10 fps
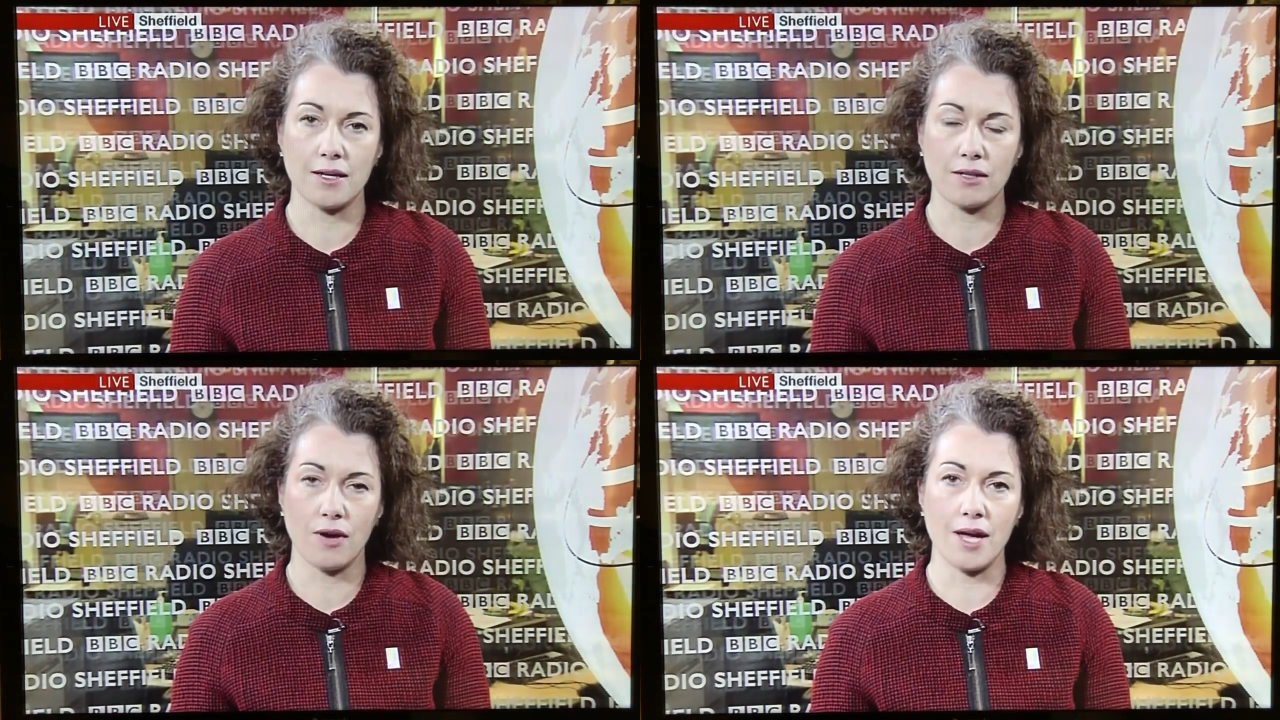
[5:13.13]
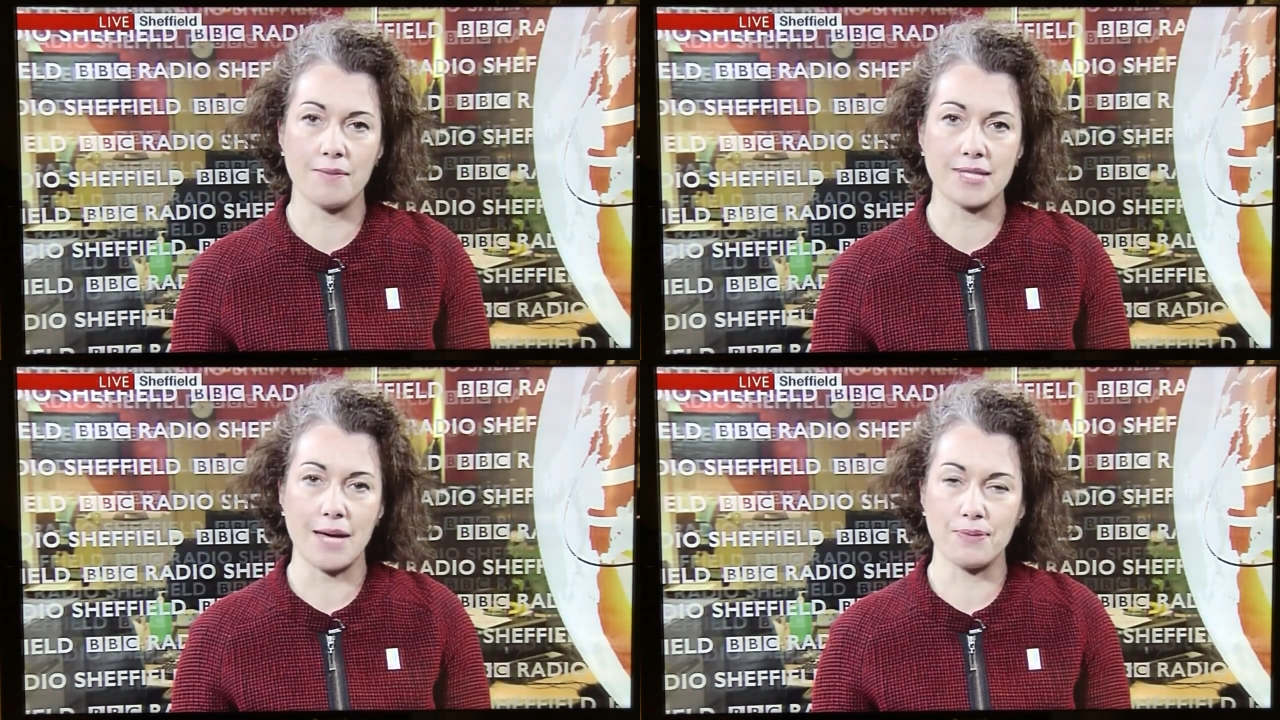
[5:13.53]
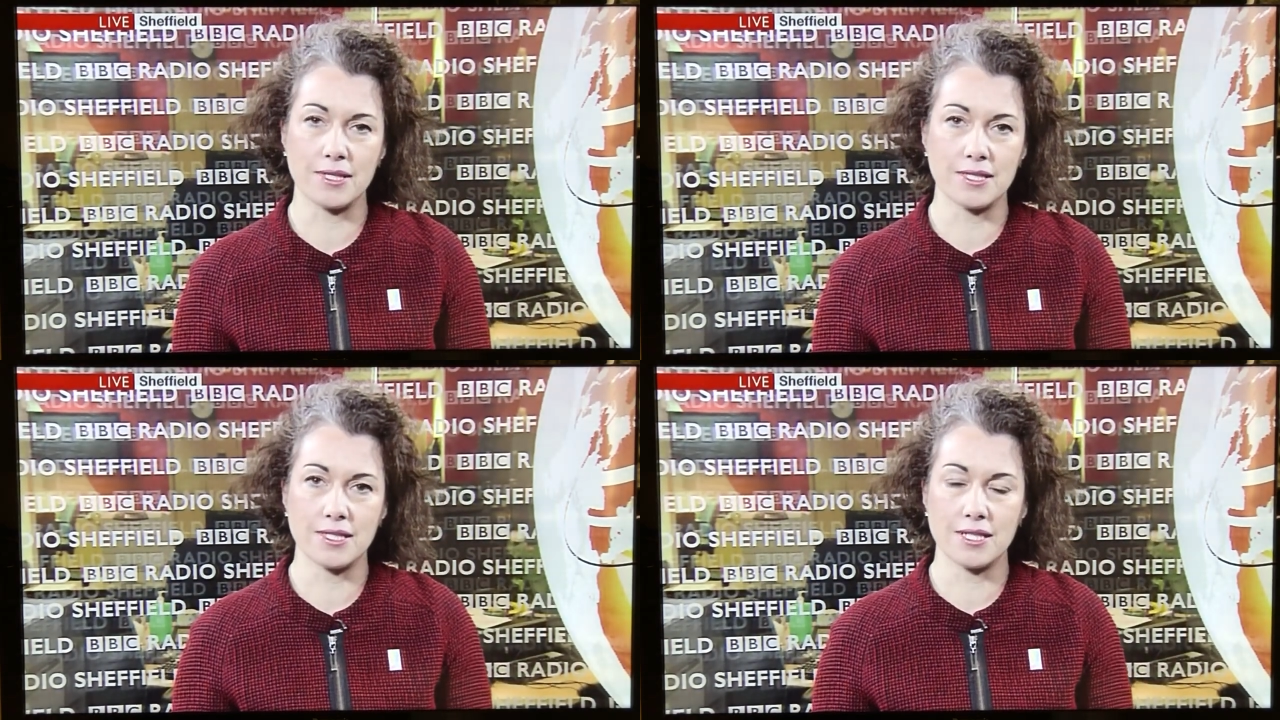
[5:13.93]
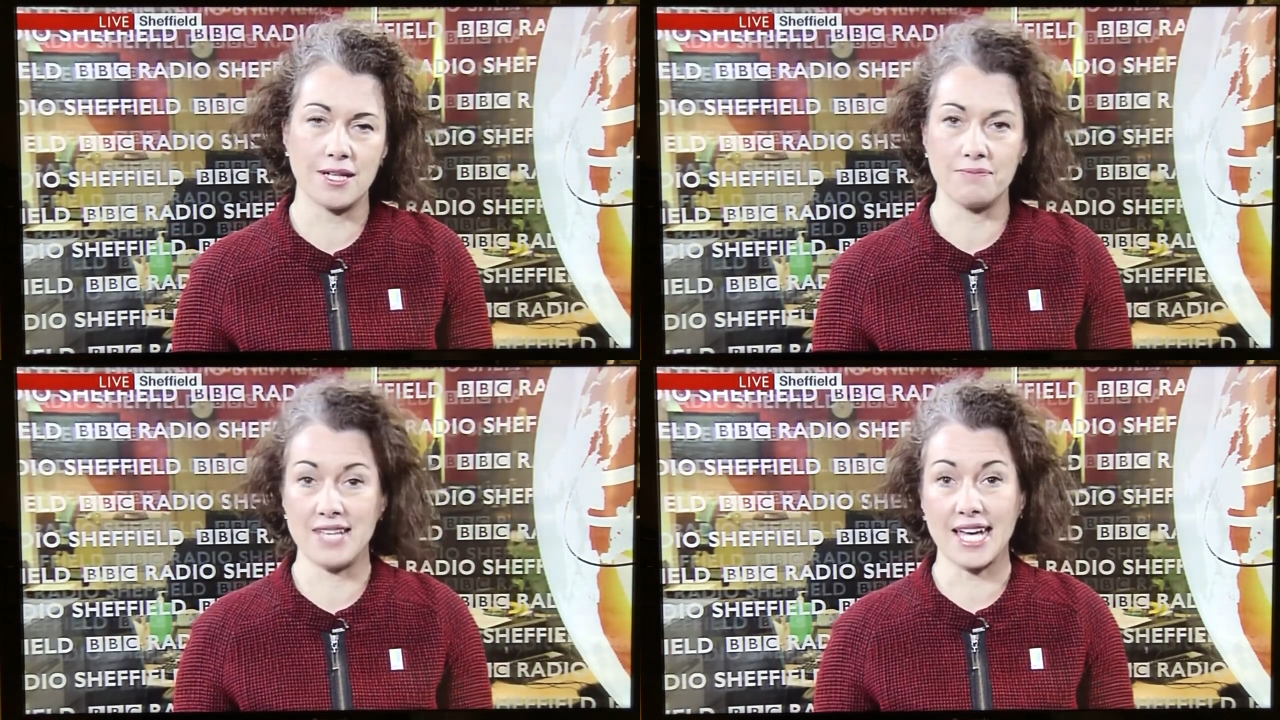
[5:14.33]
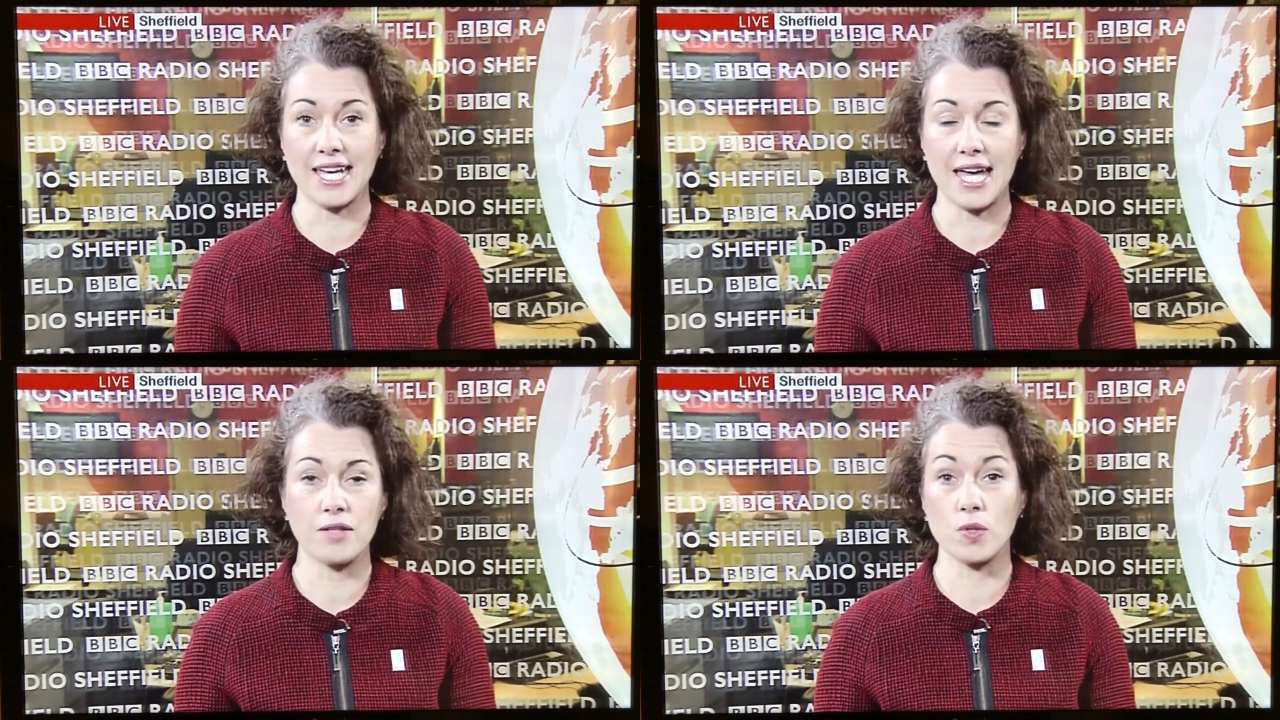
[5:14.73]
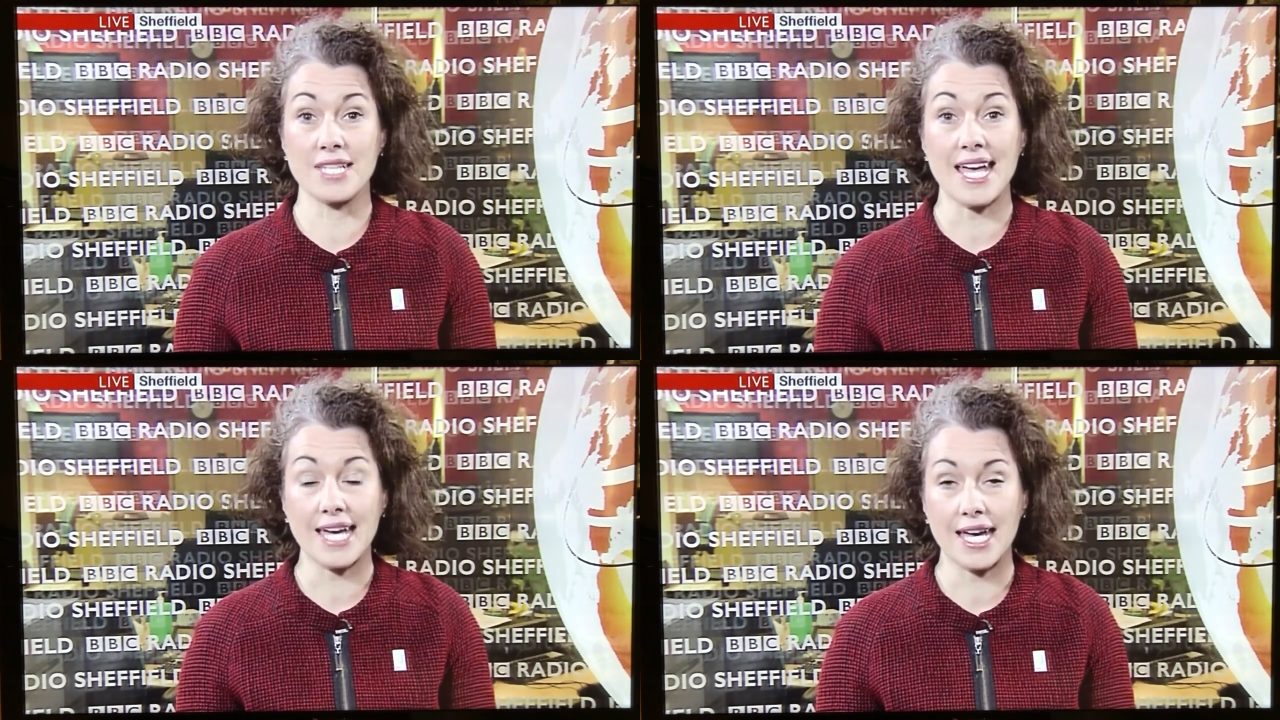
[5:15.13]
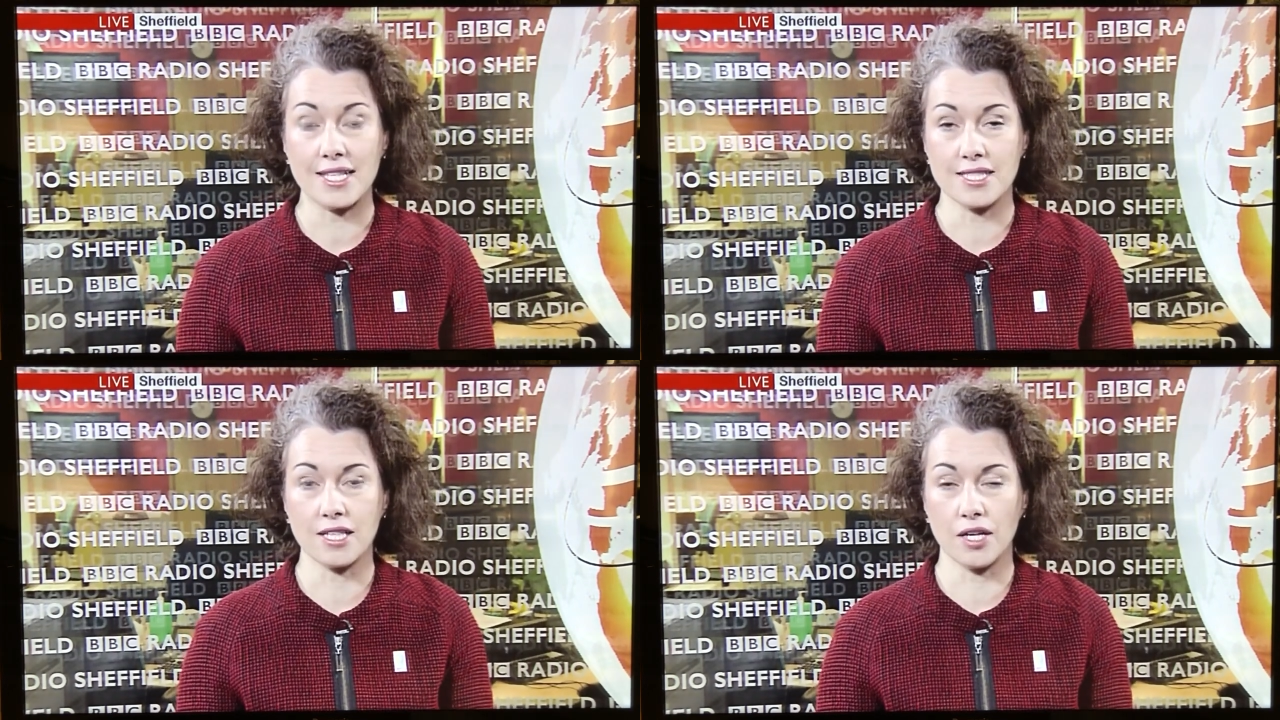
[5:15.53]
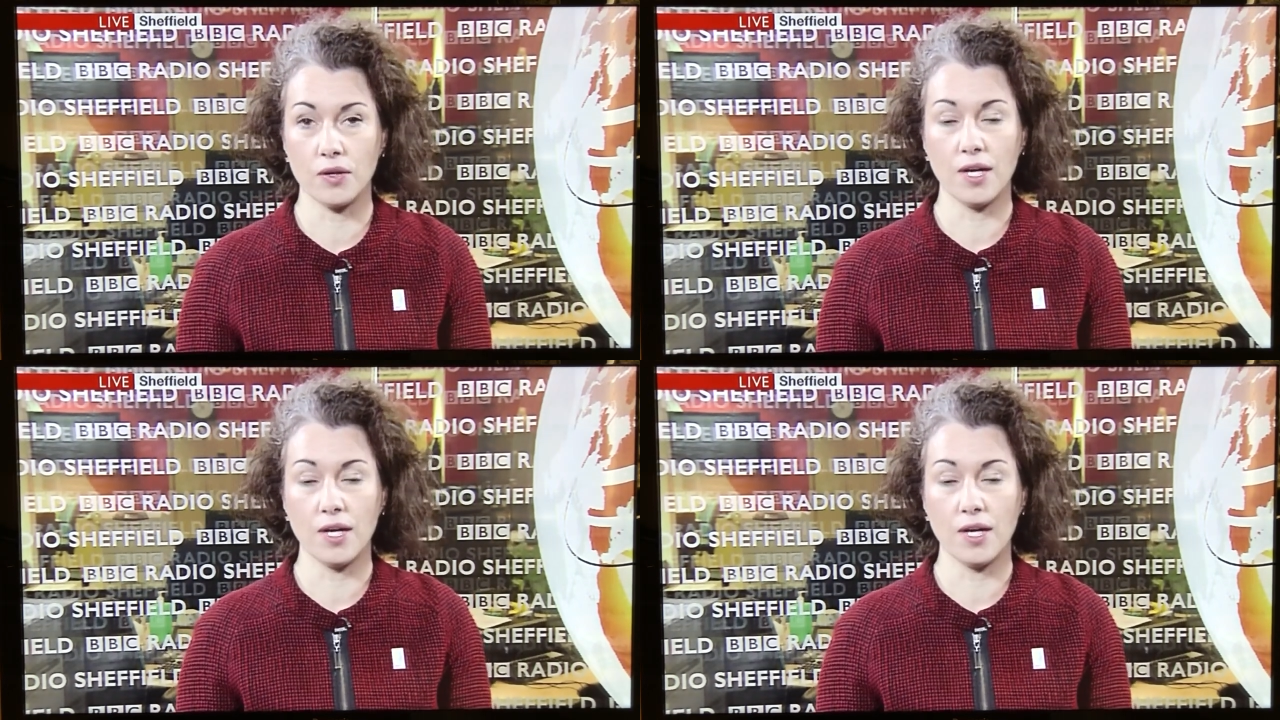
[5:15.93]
crimes happened a decade or decades ago.